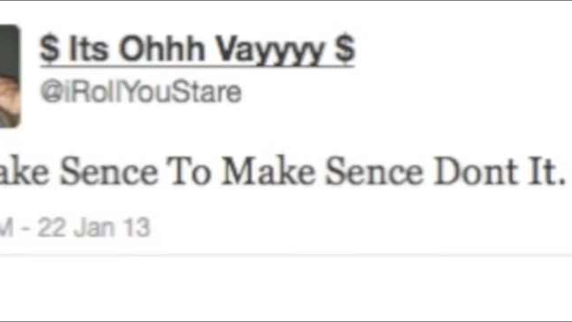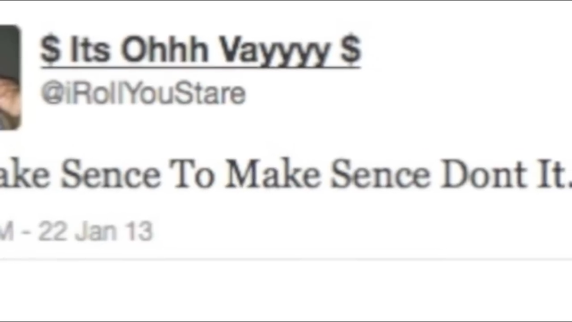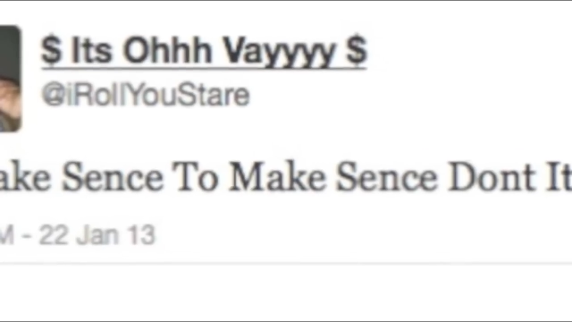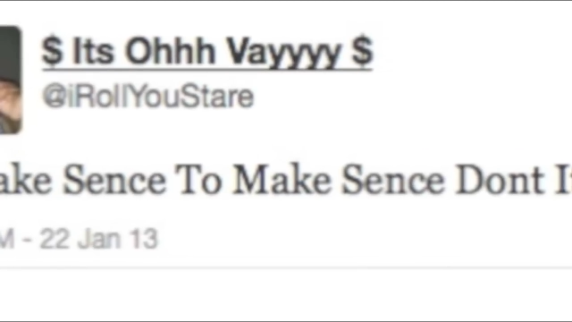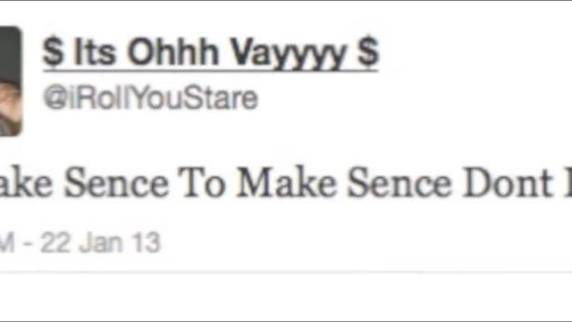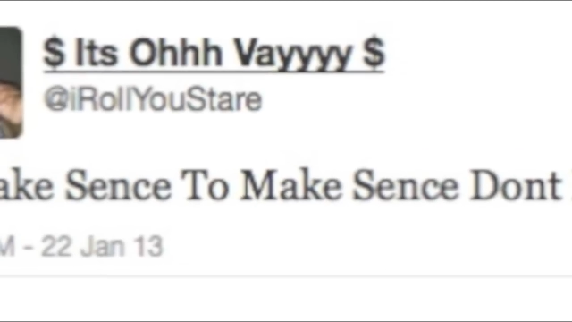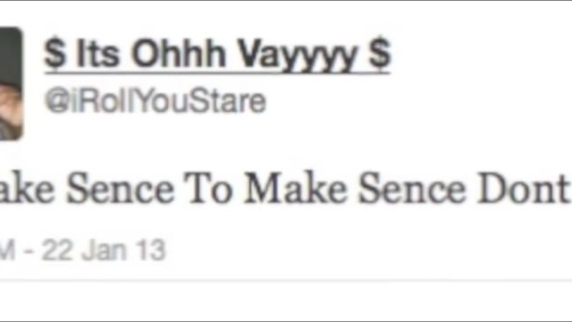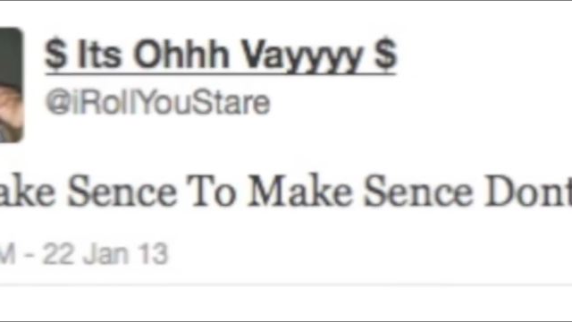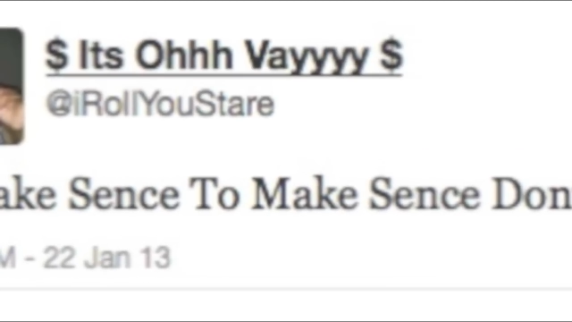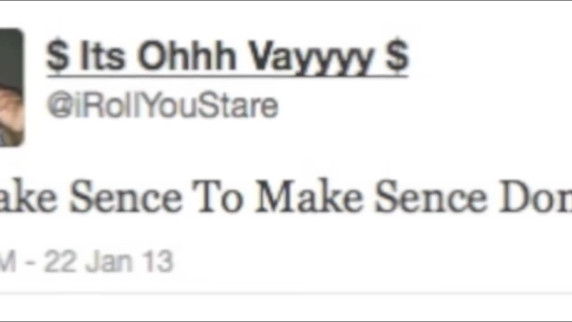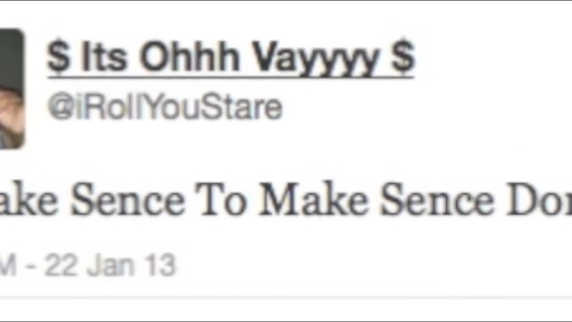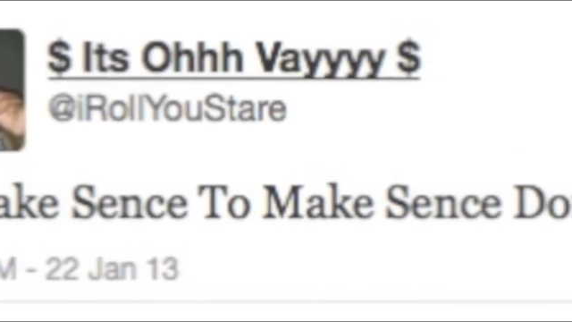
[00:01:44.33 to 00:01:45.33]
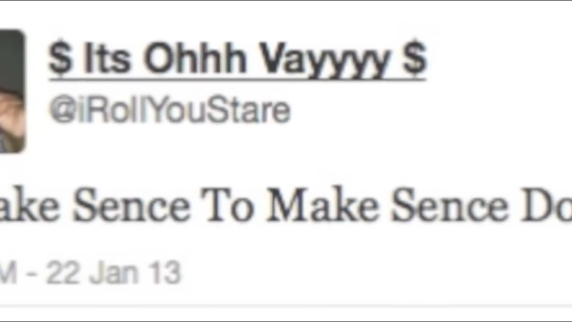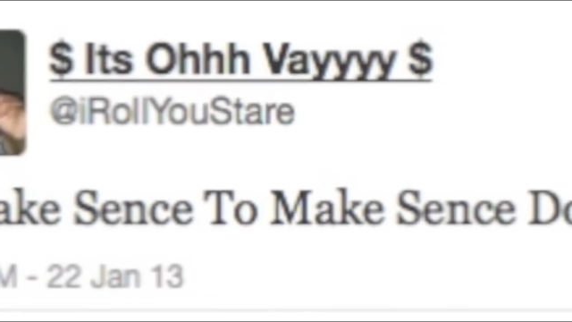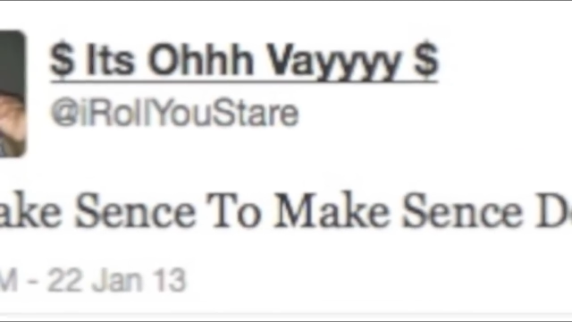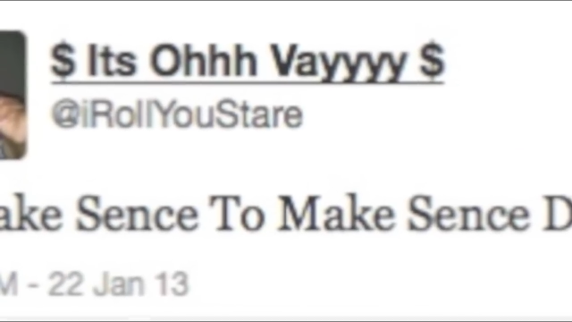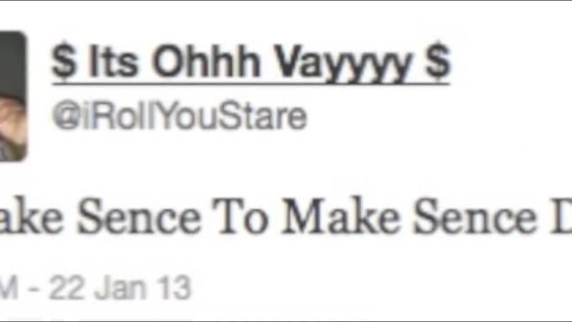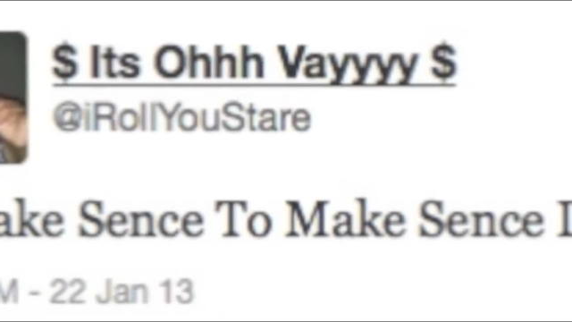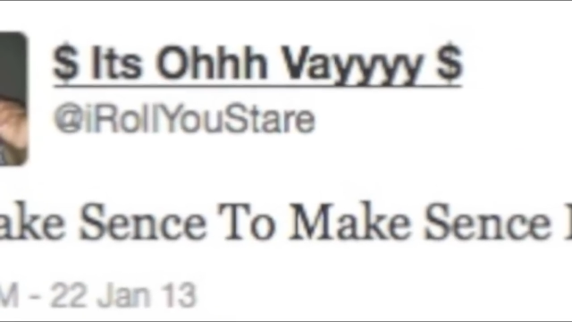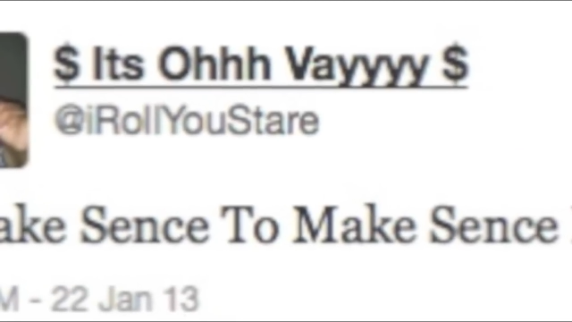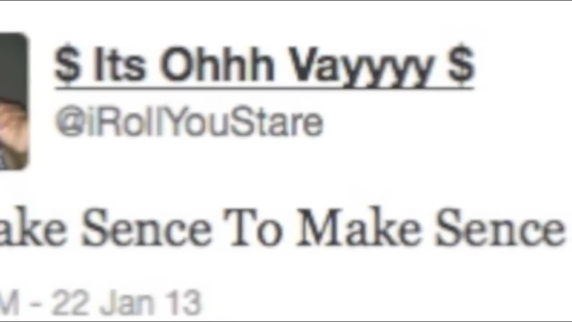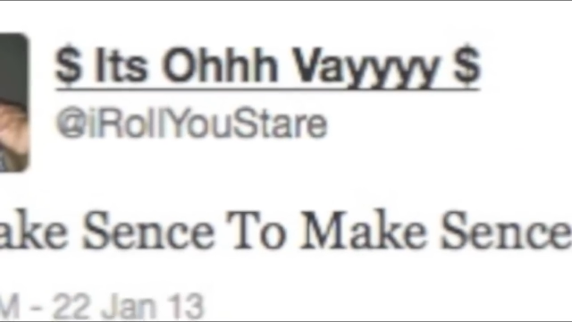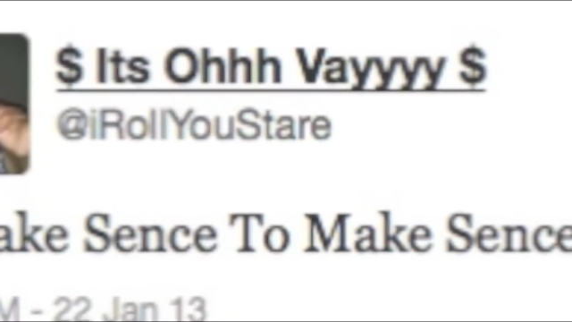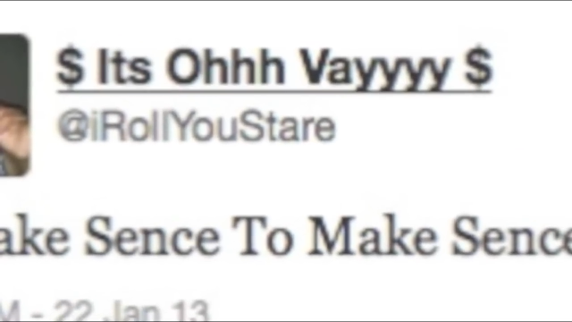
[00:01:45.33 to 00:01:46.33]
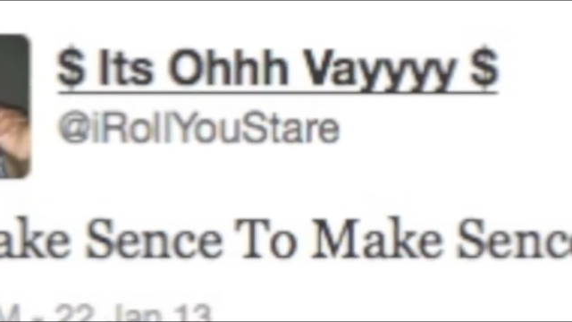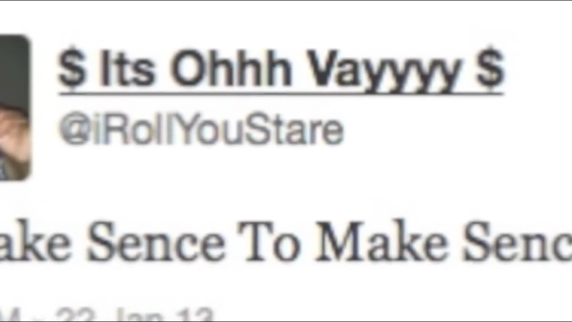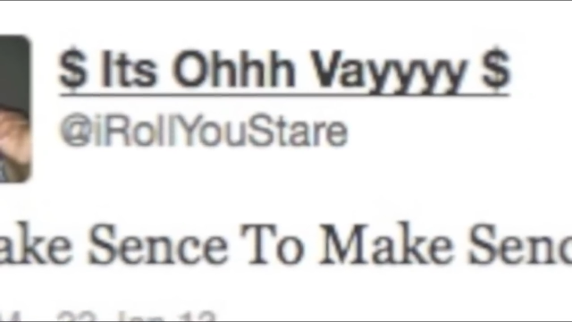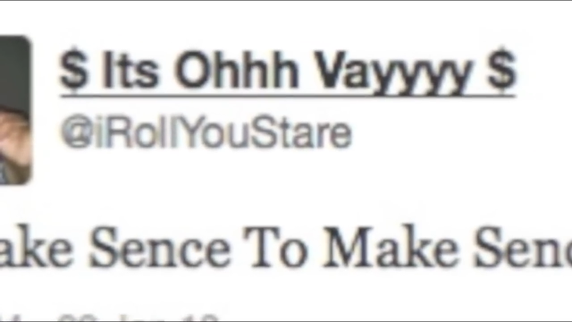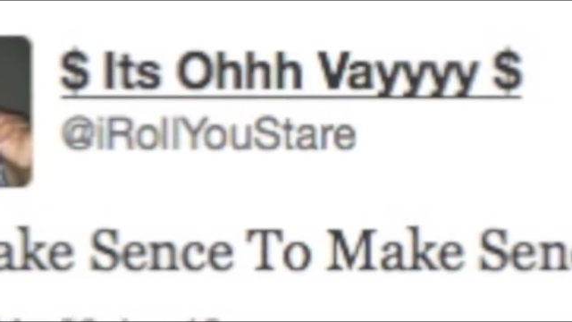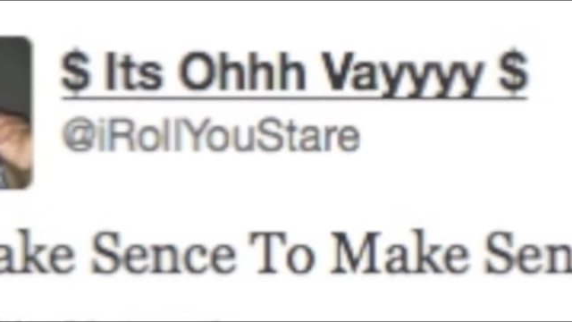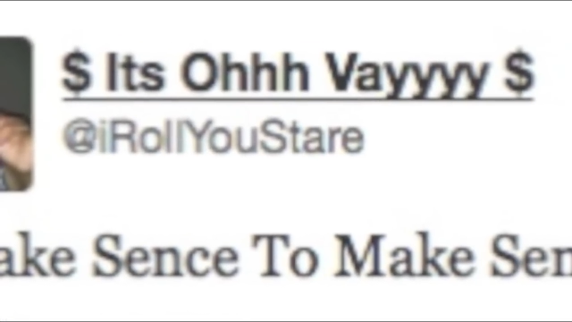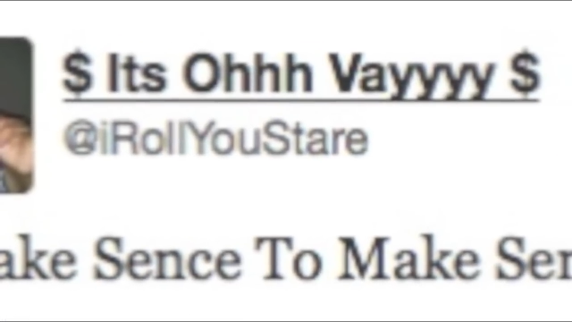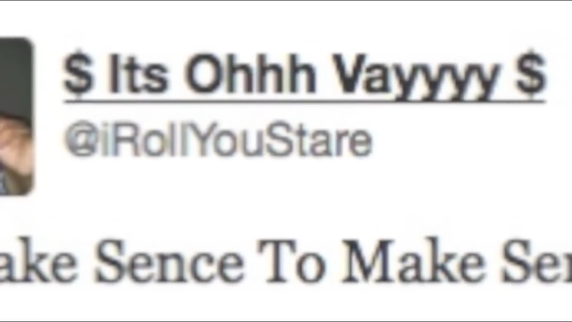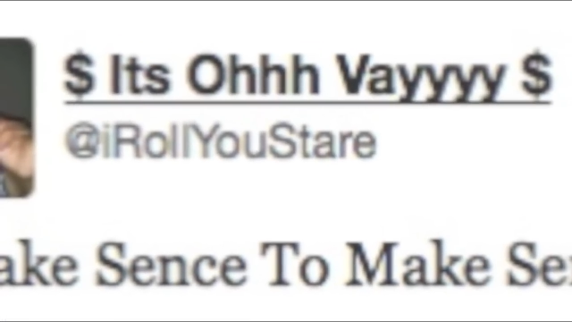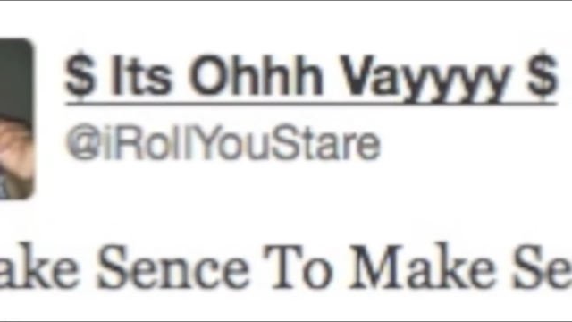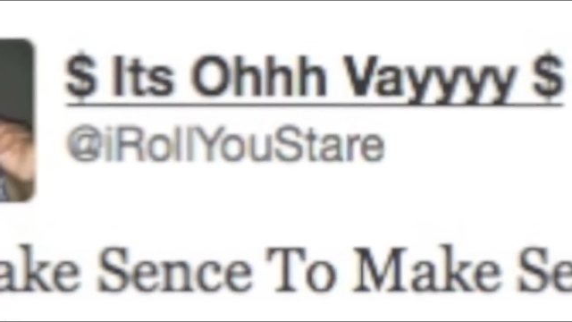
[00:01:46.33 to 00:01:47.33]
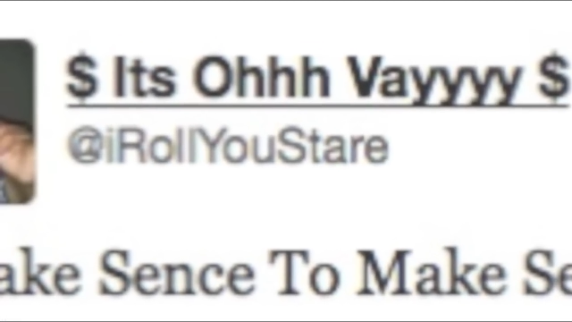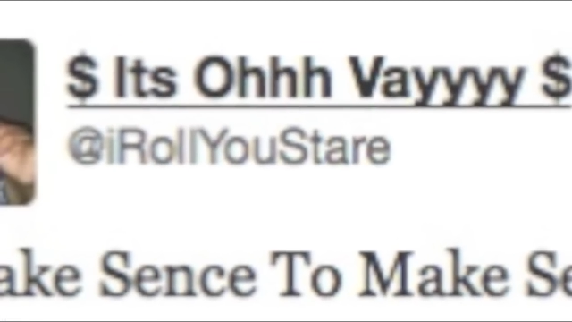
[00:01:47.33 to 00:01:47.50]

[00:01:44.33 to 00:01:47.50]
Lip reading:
Nobody's mouth can be seen.